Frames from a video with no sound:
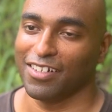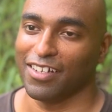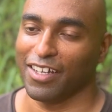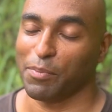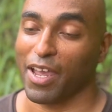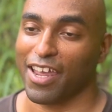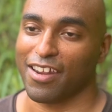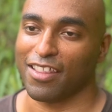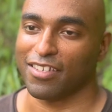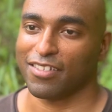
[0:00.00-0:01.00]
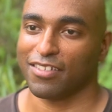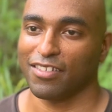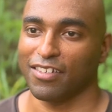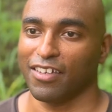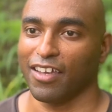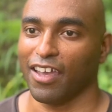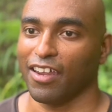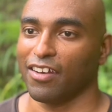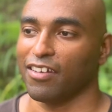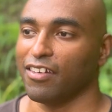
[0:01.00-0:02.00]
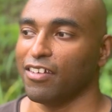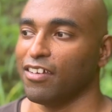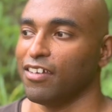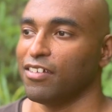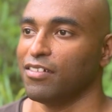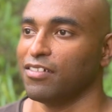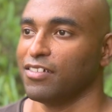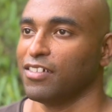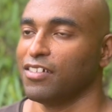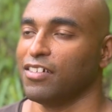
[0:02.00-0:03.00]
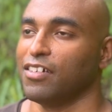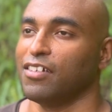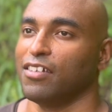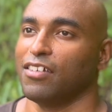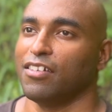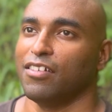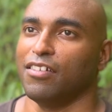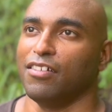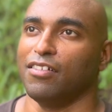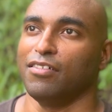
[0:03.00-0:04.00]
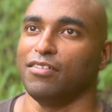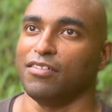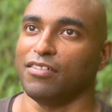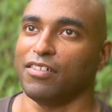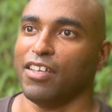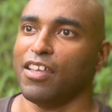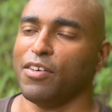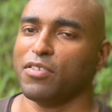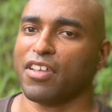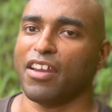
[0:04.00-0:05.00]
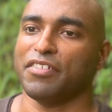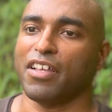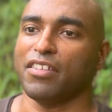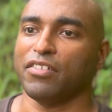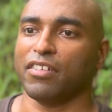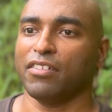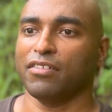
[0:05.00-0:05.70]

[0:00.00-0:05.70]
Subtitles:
in my head, at least. And that was kind of challenging.